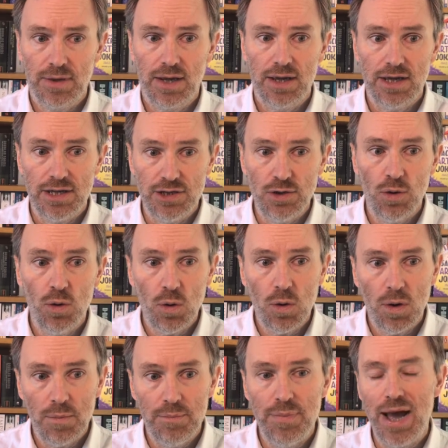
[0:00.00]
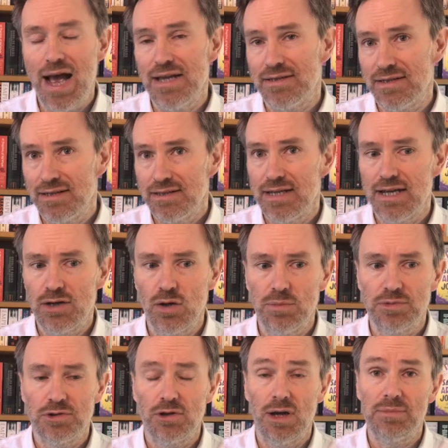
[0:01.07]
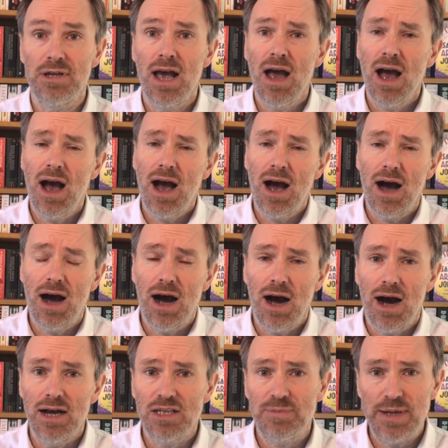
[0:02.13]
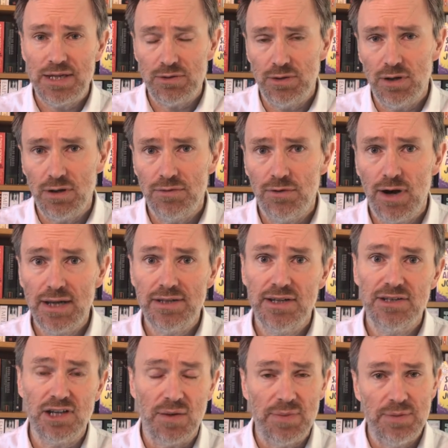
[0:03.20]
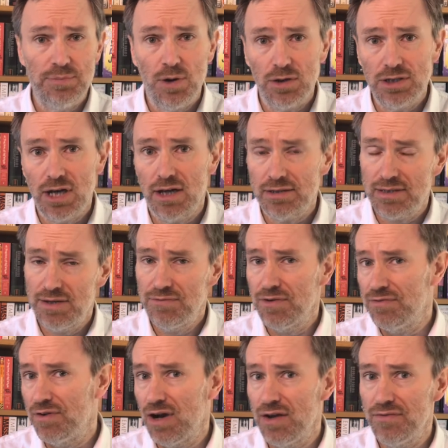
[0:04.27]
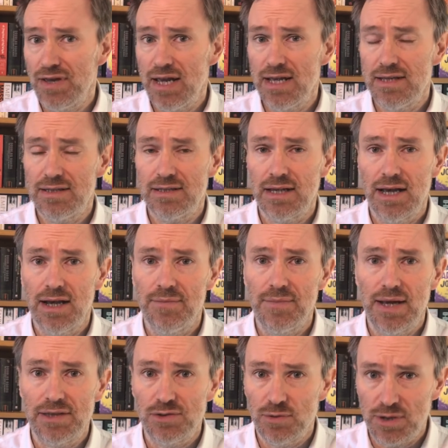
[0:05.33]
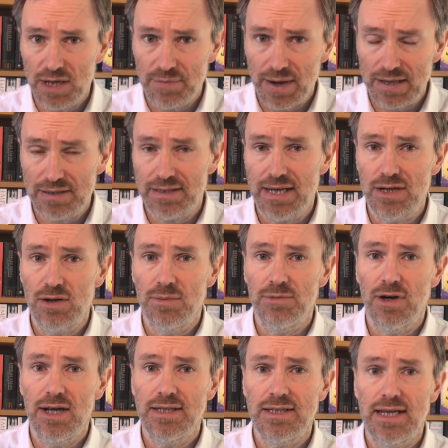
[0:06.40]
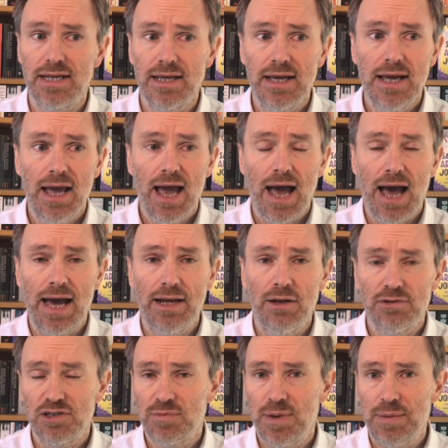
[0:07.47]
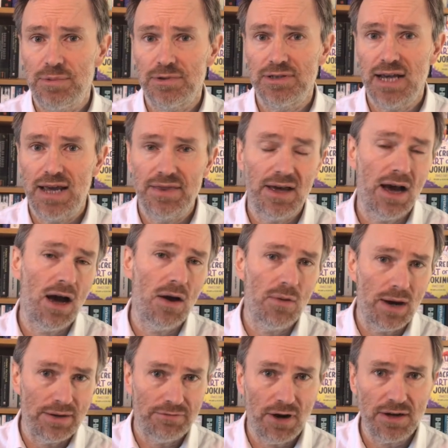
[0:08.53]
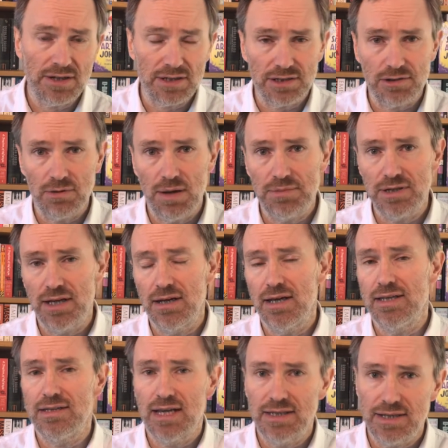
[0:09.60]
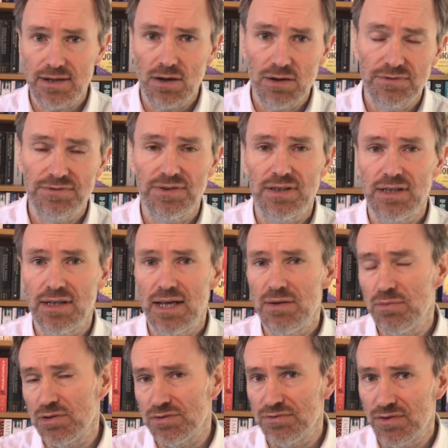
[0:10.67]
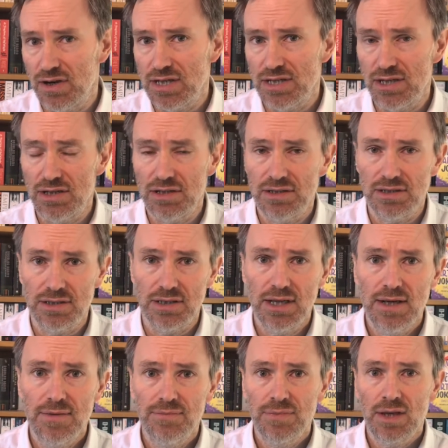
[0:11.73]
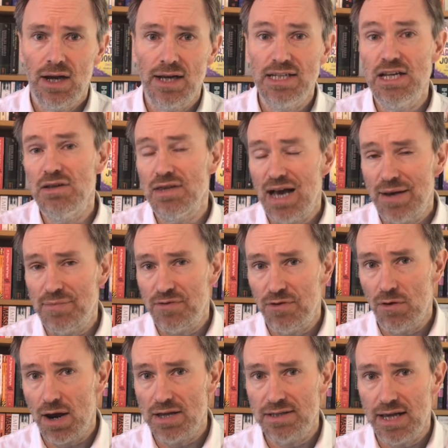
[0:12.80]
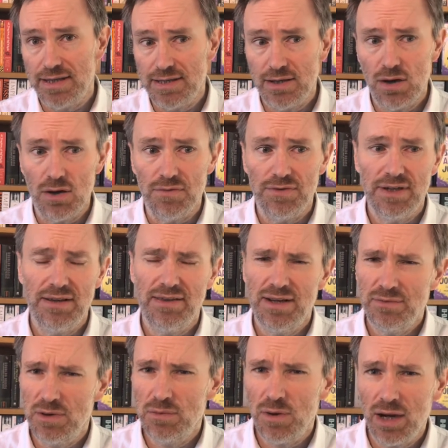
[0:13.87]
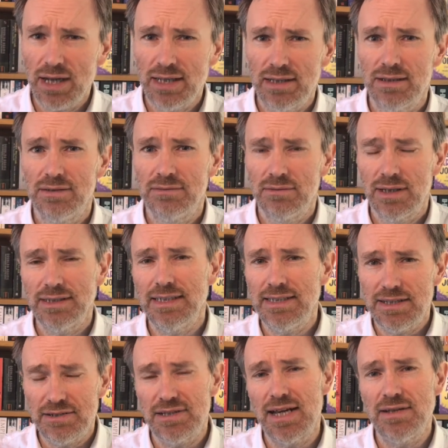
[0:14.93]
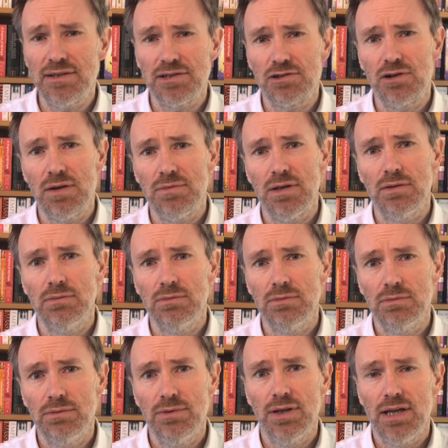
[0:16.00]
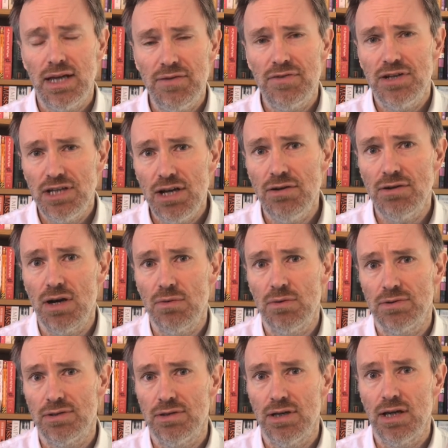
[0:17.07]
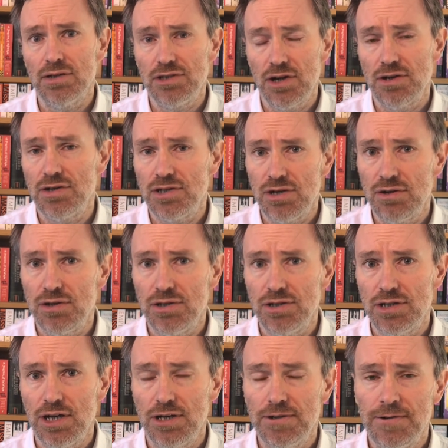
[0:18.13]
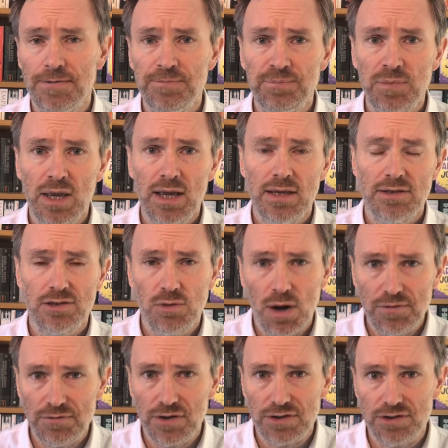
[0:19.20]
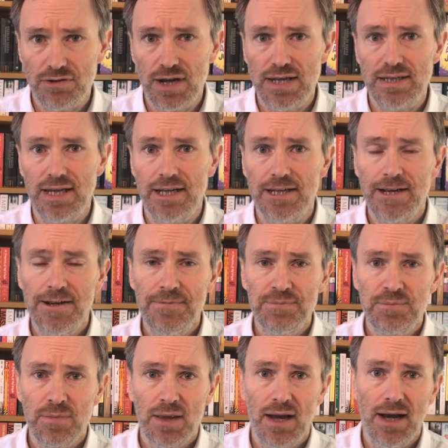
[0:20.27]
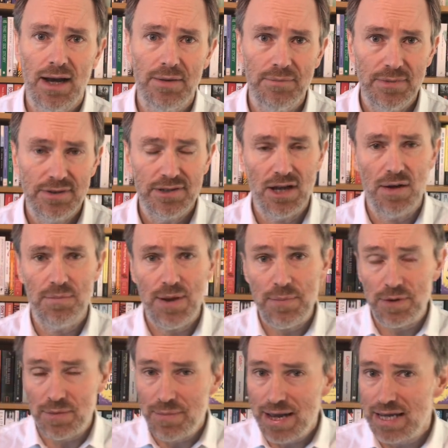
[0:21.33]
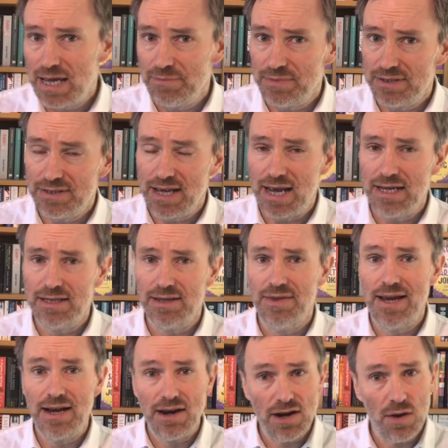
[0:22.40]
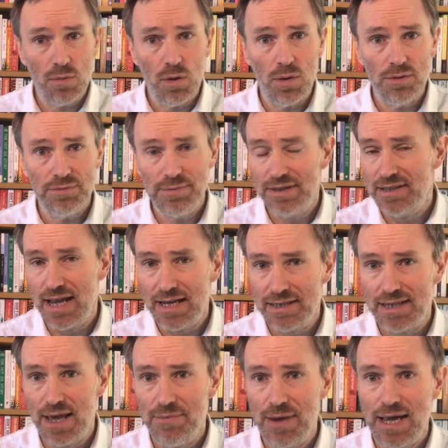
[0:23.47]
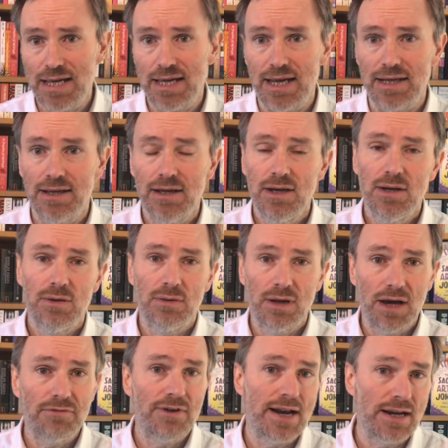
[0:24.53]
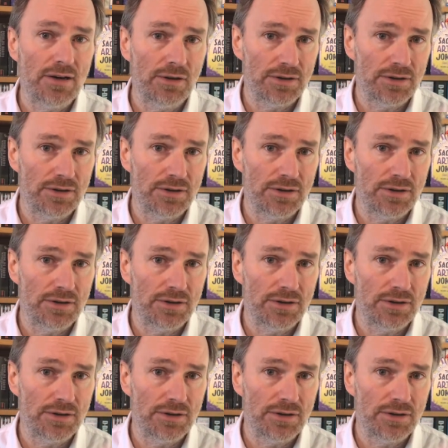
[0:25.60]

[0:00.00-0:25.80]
Your best sitcom script. I speak to a lot of writers. I've been podcasting for 5 years and talking about sitcom writing. And lots of people say that, oh, I wrote a script and I sent it off and it wasn't very good. And I knew that before I sent it off. And you think, well, why did you send a script that even you know wasn't as good as you can do? It's quite frustrating. So people are making mistakes and they don't know what mistakes they're making. Well, I've read a lot of